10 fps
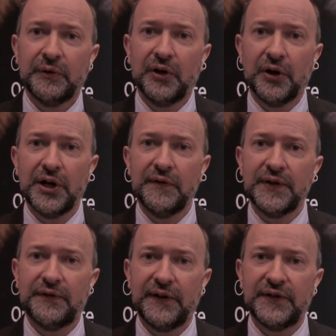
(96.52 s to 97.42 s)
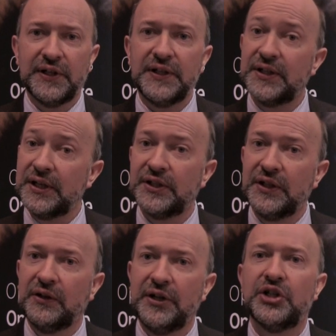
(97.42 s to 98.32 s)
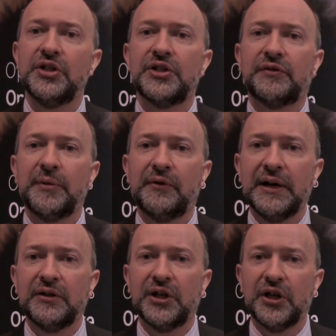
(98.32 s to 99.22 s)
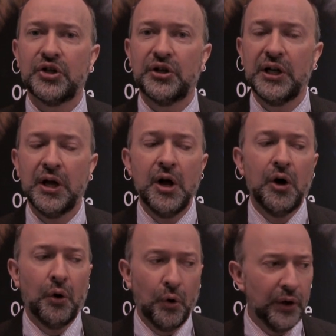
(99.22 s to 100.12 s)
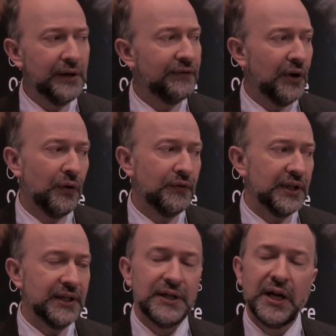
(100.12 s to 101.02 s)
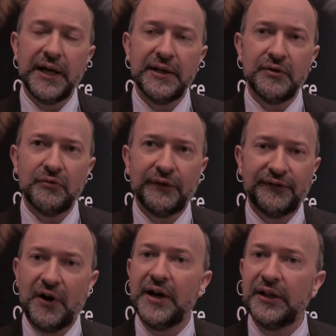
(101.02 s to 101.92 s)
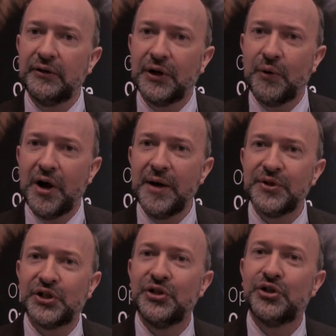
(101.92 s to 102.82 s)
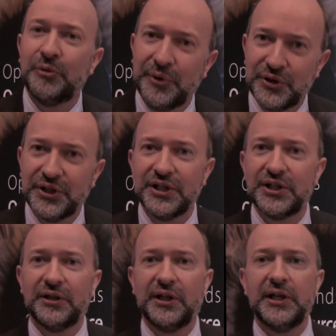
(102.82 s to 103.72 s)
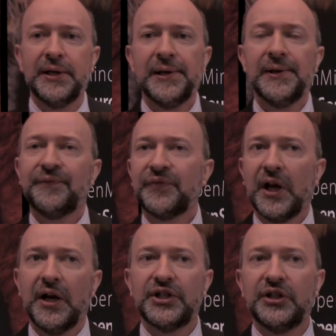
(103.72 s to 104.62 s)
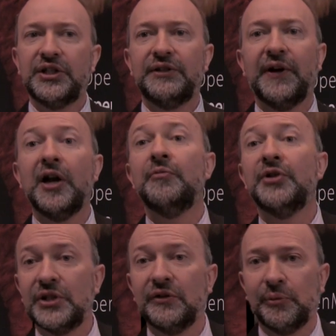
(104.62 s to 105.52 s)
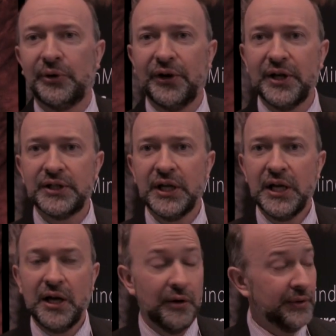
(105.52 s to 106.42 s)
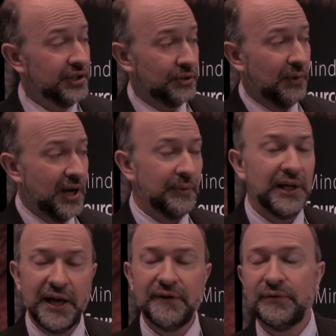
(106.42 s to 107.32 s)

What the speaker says: We've got over 50, 60 clinicians from around the country, all involved in refining the requirements, contributing to the development of the product, which is where we've